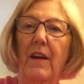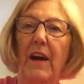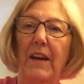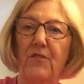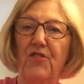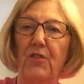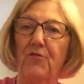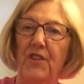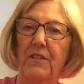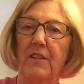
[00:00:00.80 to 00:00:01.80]
Hello
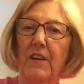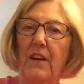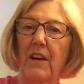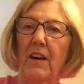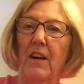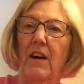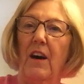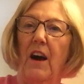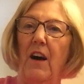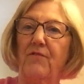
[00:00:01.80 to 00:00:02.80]
children,
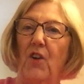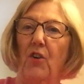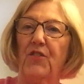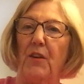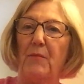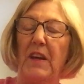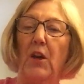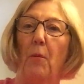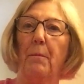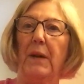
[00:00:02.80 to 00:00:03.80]
I've got something
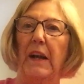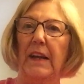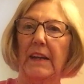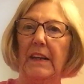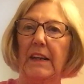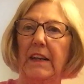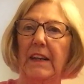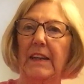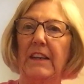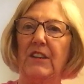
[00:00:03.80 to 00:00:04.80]

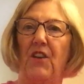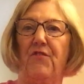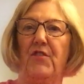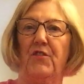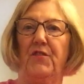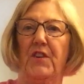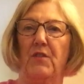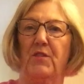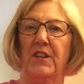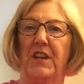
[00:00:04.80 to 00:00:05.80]
completely different for you
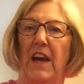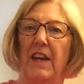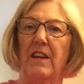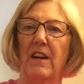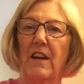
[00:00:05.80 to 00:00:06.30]
today,